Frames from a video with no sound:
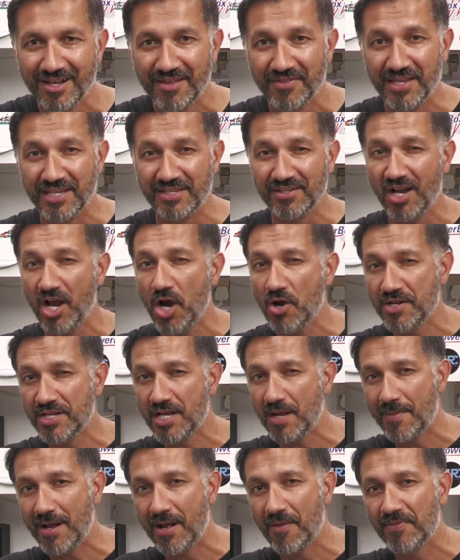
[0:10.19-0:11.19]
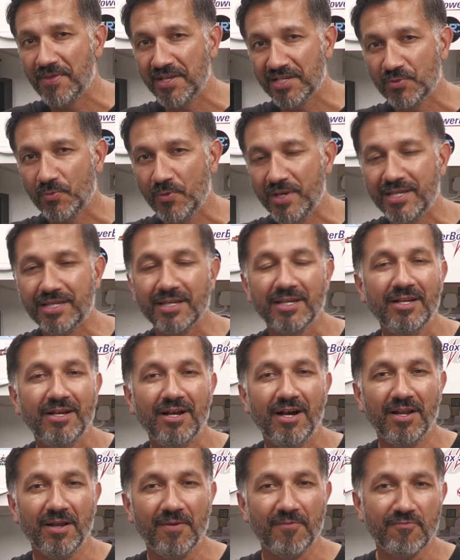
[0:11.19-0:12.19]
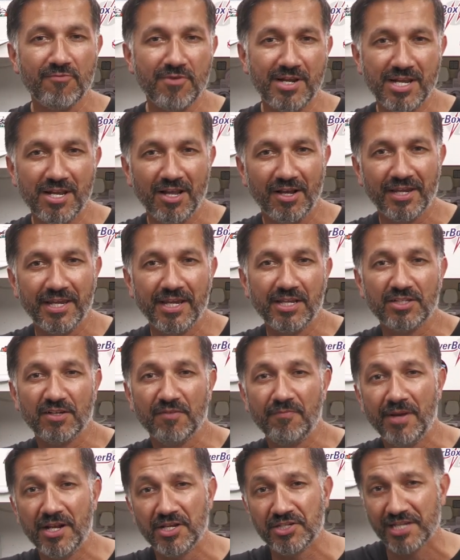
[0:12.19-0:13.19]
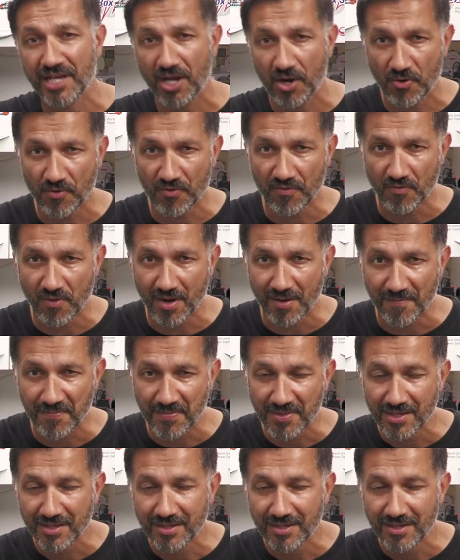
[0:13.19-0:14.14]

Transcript: These have only come out this week and I'm really lucky because I've managed to get hold of one.